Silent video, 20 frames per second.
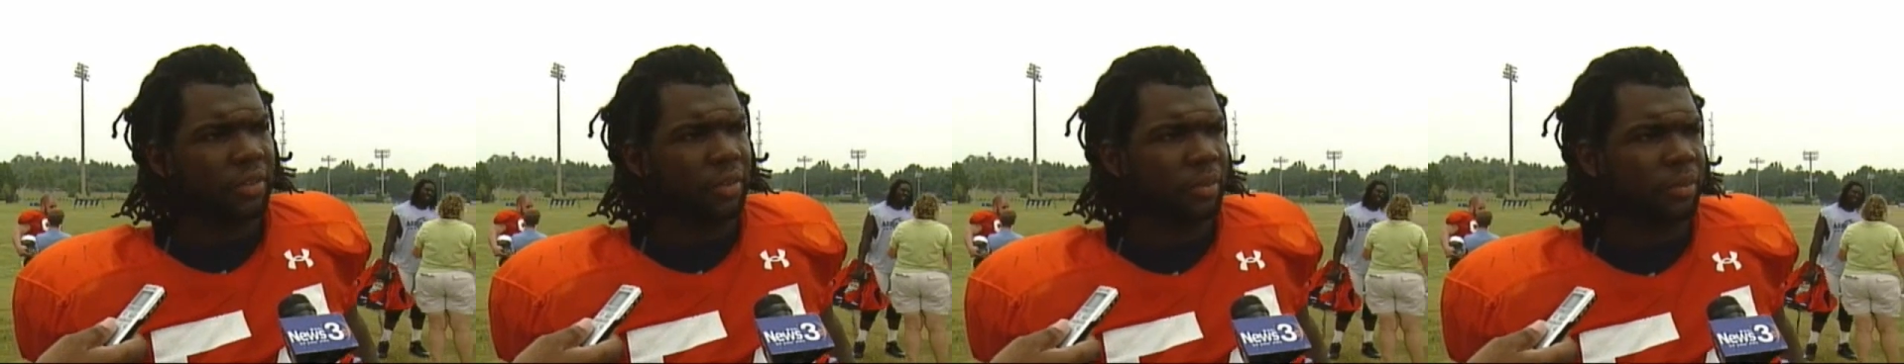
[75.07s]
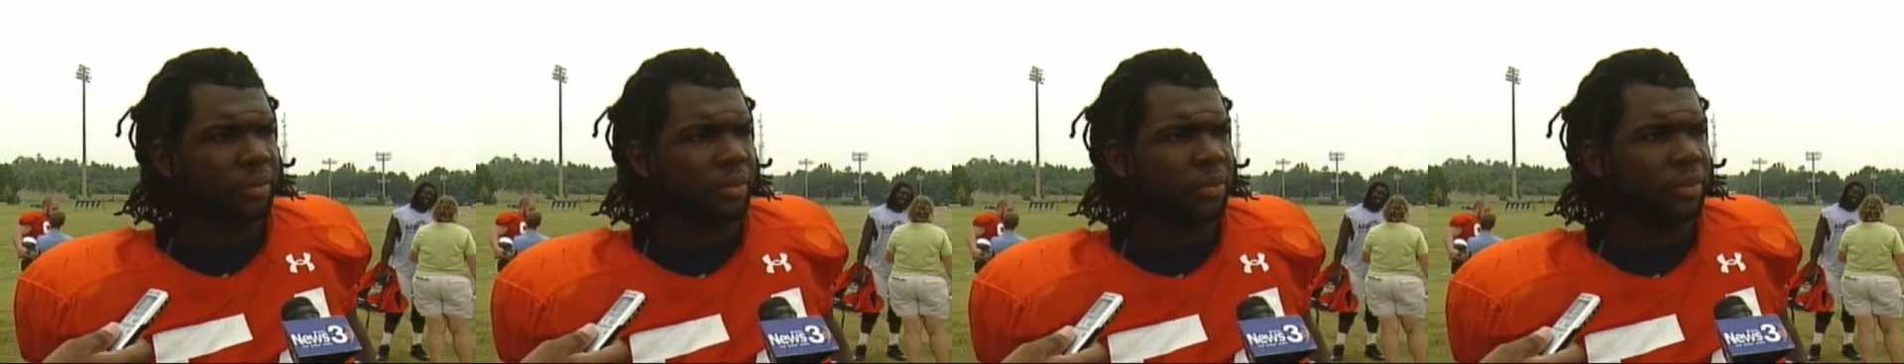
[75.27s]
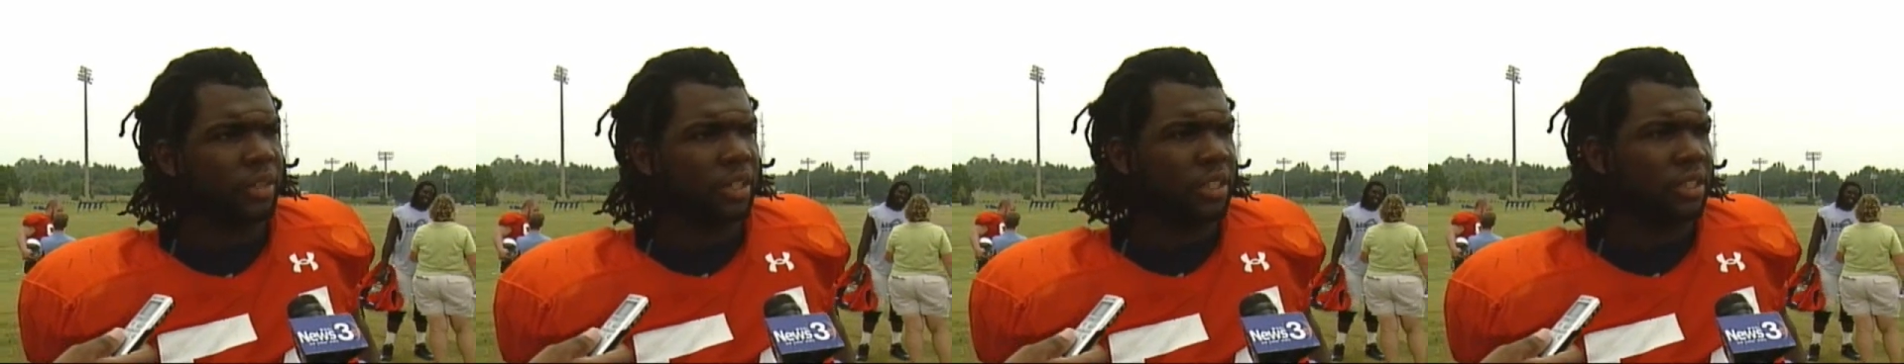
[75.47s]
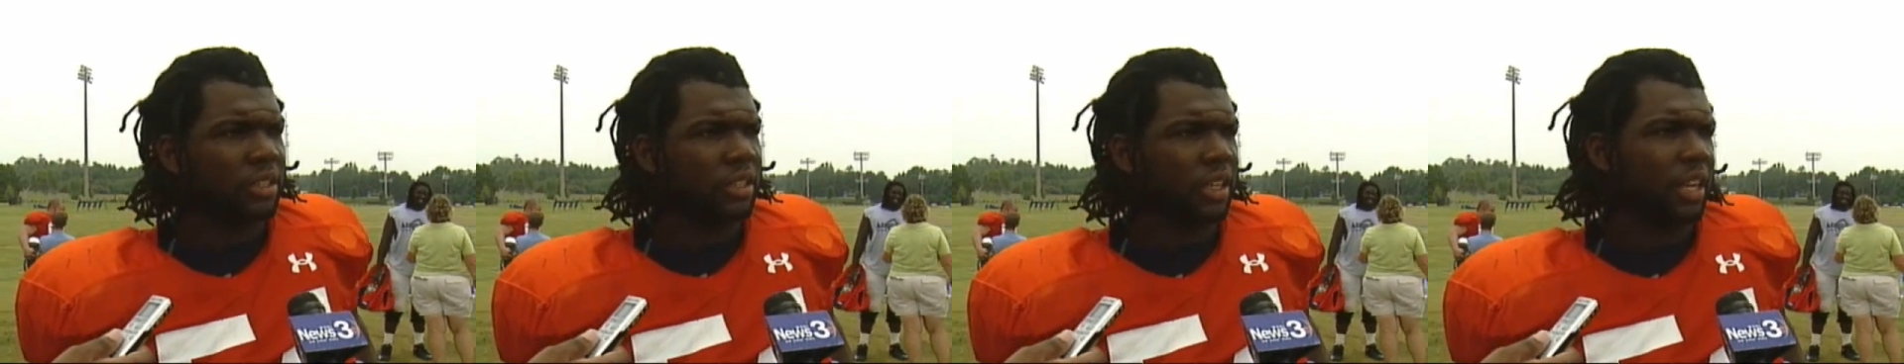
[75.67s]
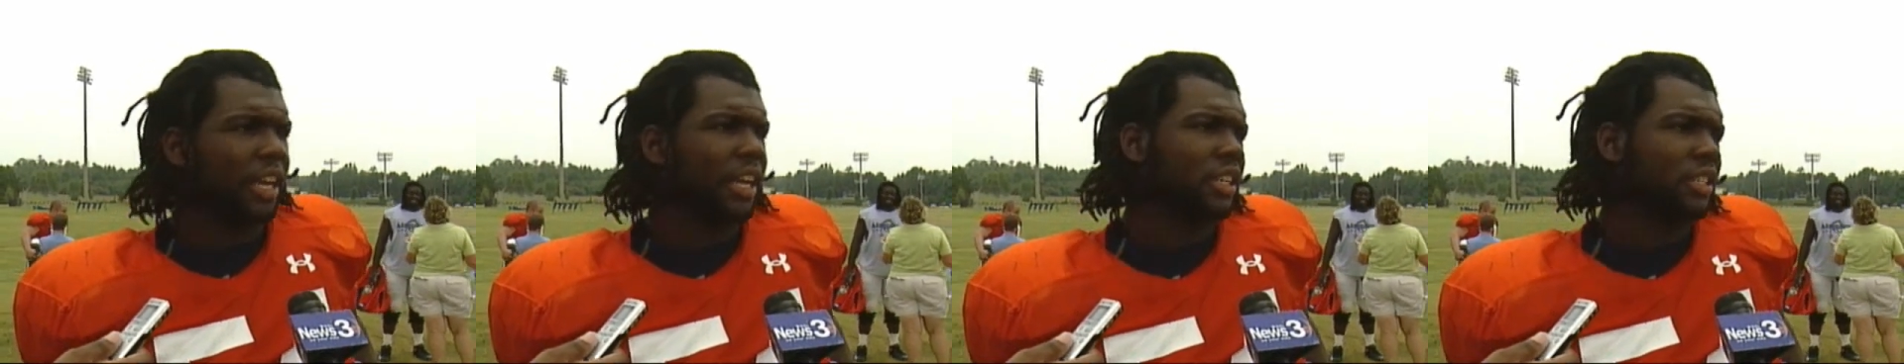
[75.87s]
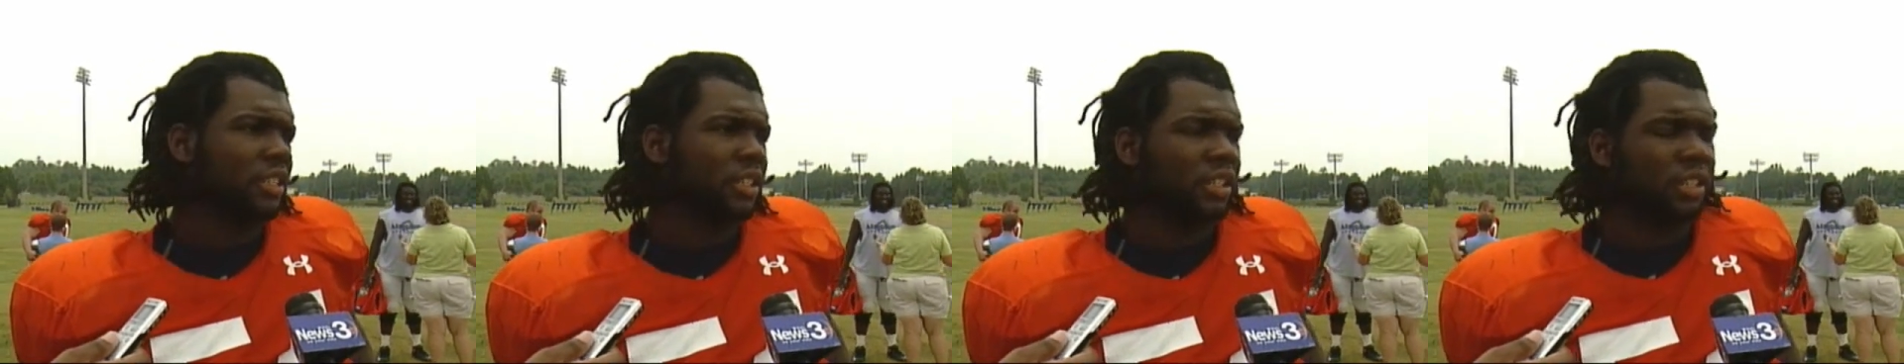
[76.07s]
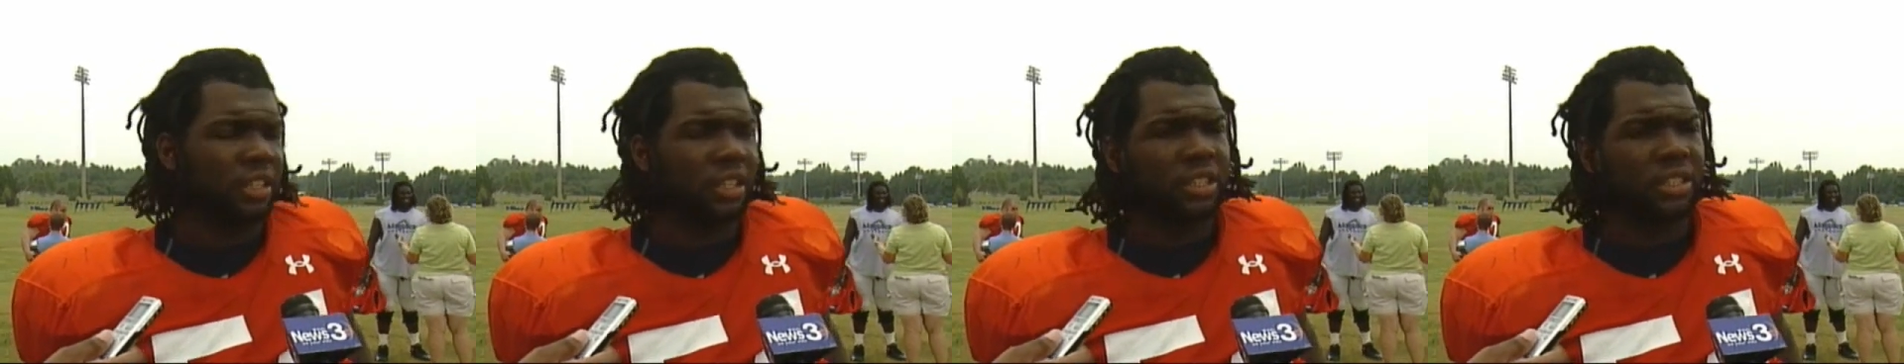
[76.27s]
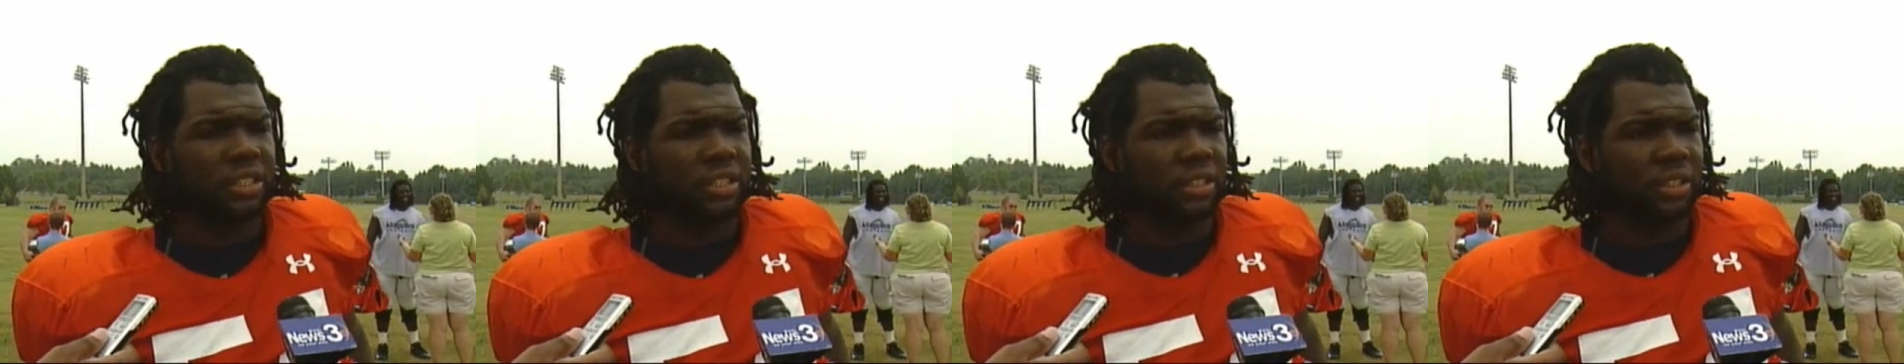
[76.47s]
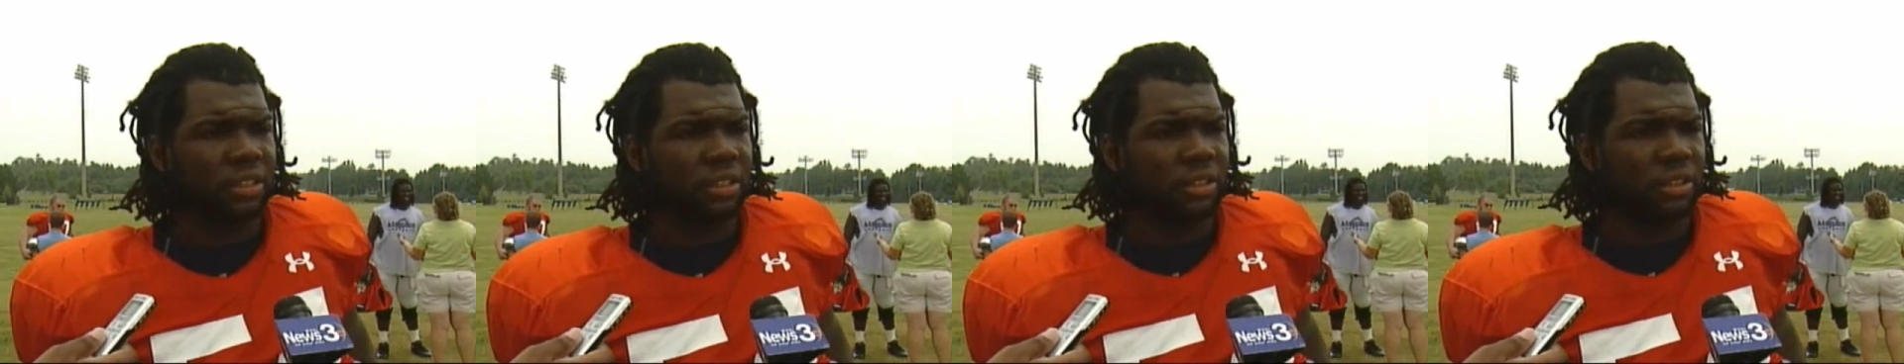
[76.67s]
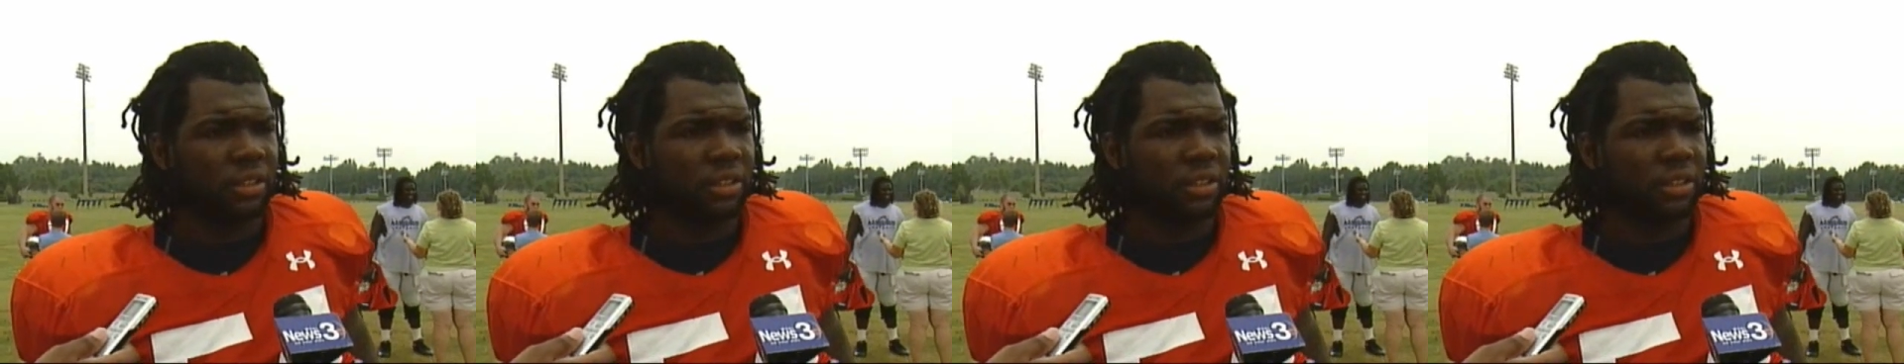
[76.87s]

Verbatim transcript: from this last year to this year.